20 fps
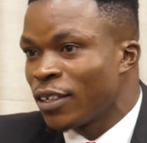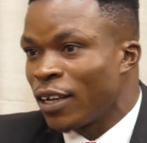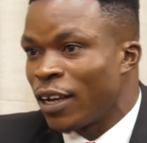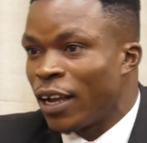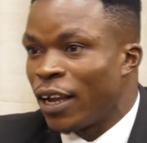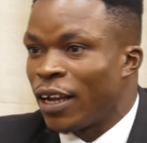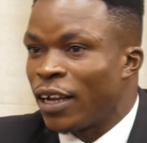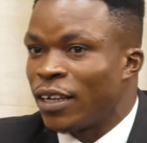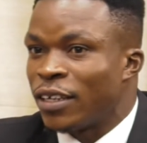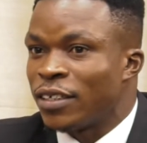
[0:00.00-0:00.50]

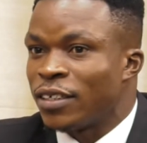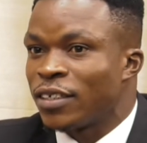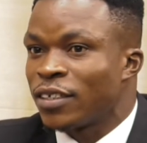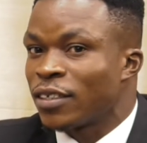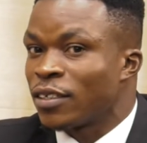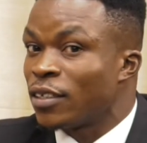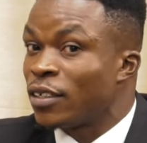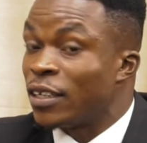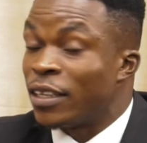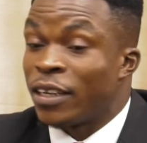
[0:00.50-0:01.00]
And
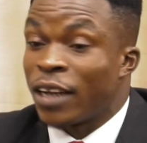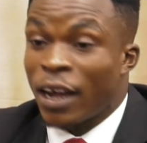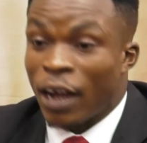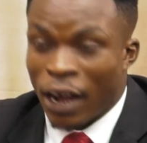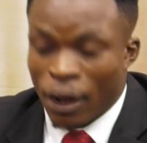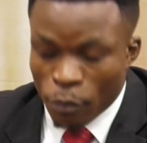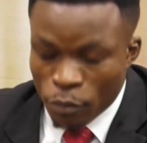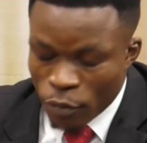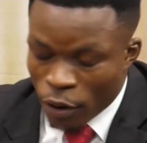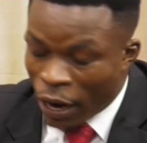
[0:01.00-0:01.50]
in
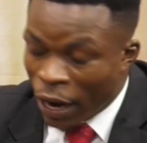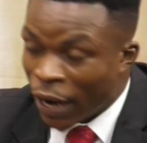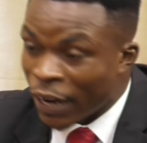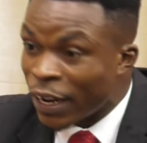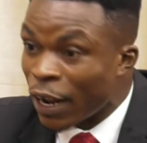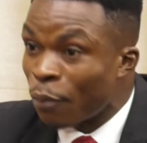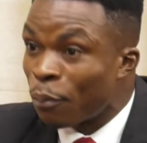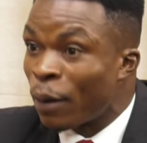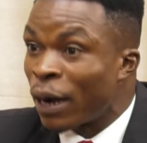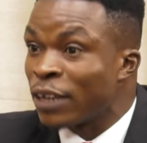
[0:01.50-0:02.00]

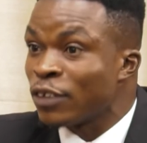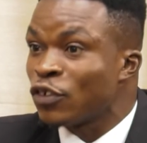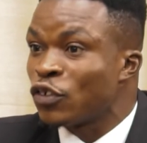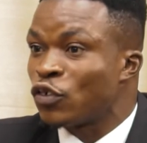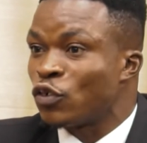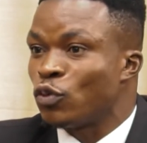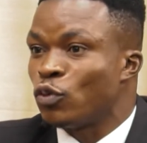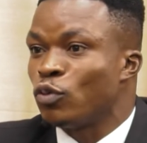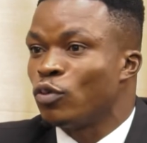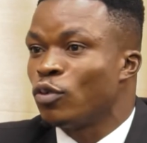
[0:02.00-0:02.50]
other months
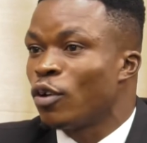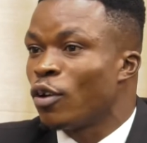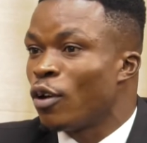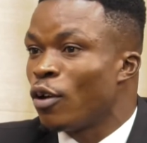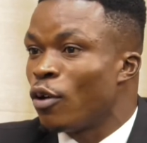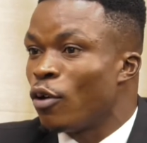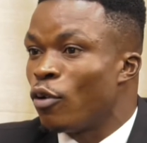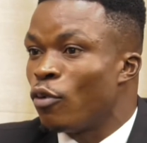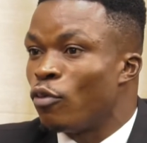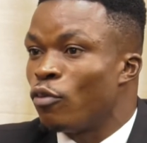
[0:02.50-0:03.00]
too,
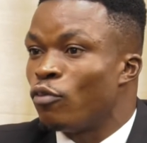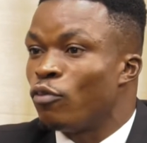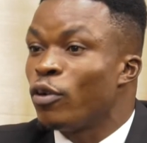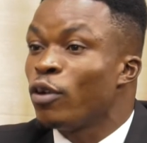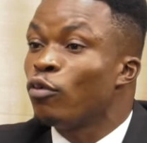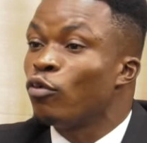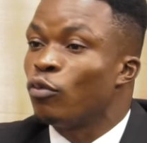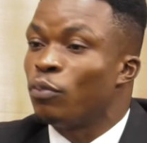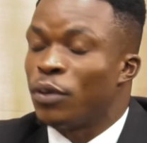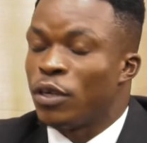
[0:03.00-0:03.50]
we
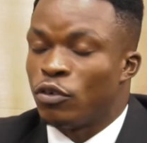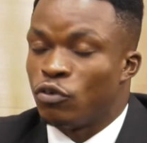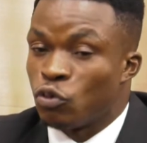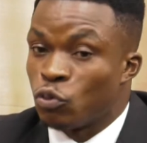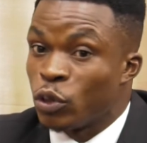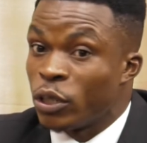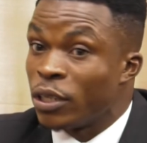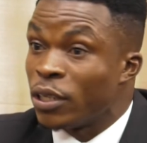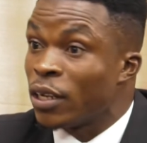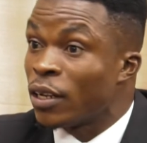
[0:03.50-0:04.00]
will be
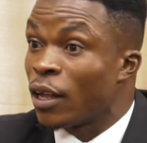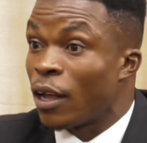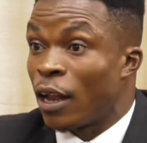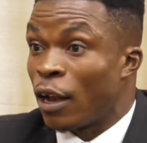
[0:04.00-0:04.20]
doing a